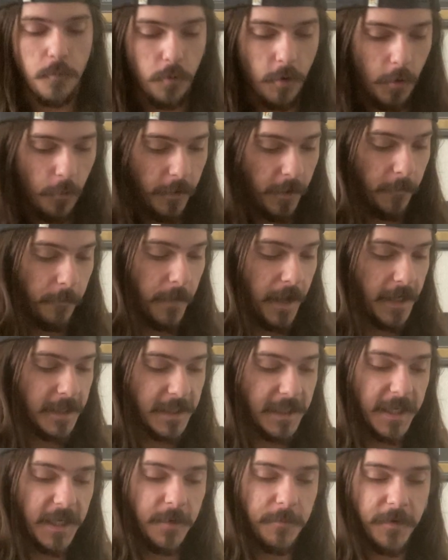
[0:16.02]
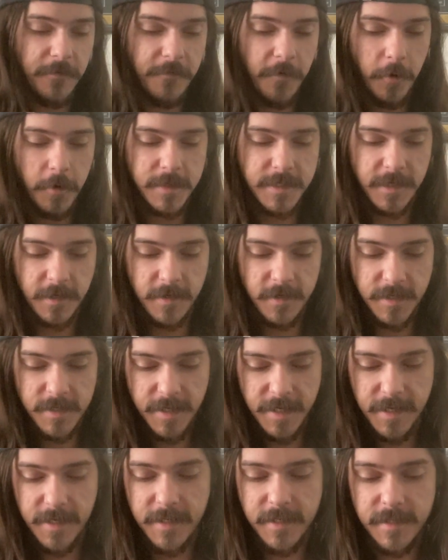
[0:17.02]
What we're mainly going to be focusing on
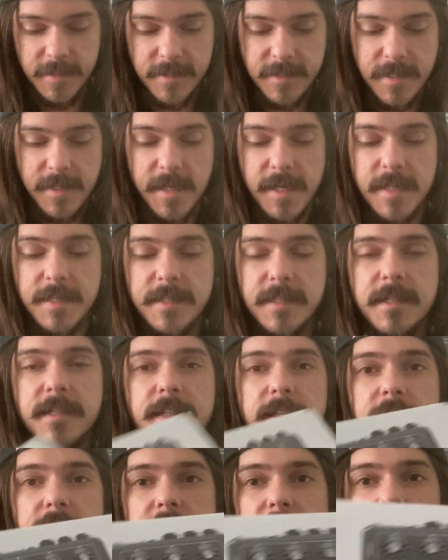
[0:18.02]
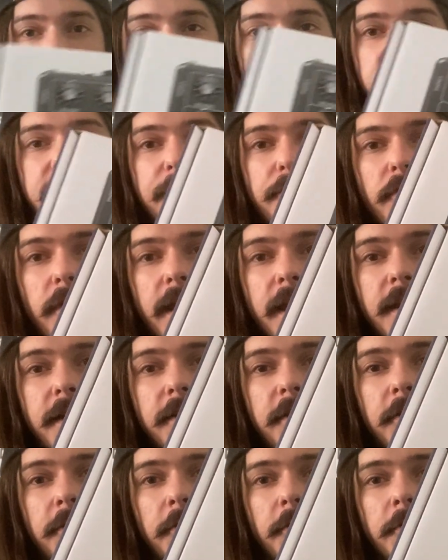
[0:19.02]
is the brand
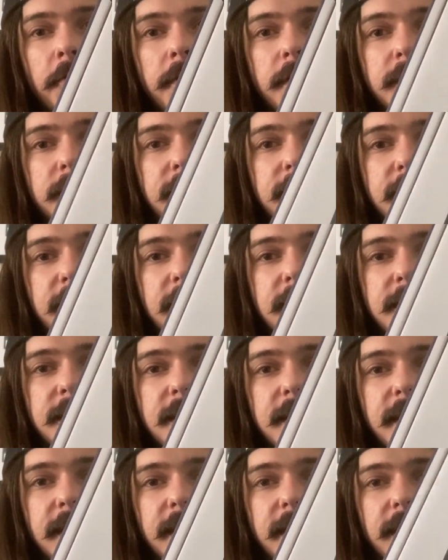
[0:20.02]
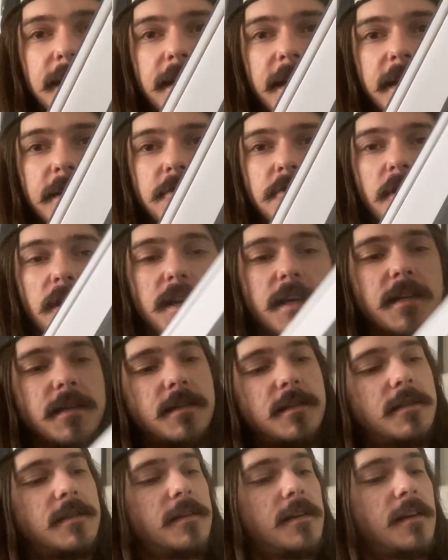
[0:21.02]
new TC
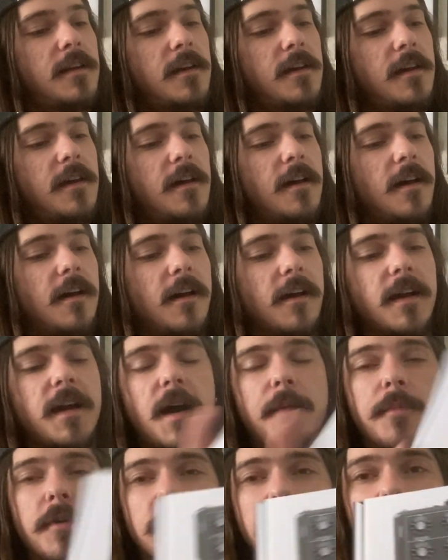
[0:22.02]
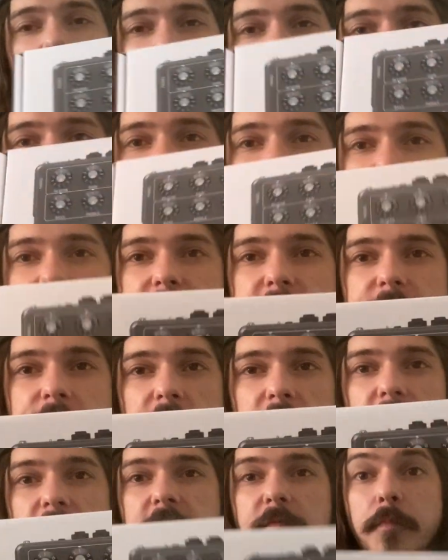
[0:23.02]
Electronics Combo Deluxe
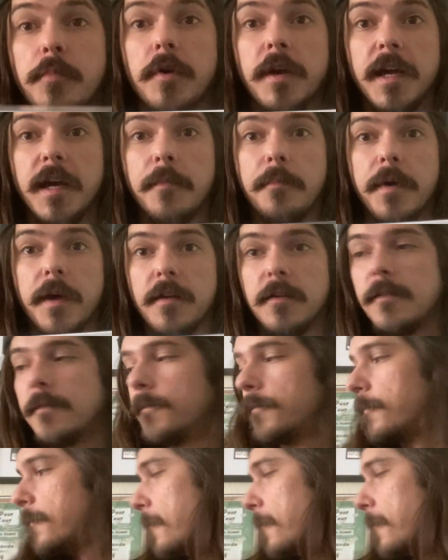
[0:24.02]
65 preamp pedal.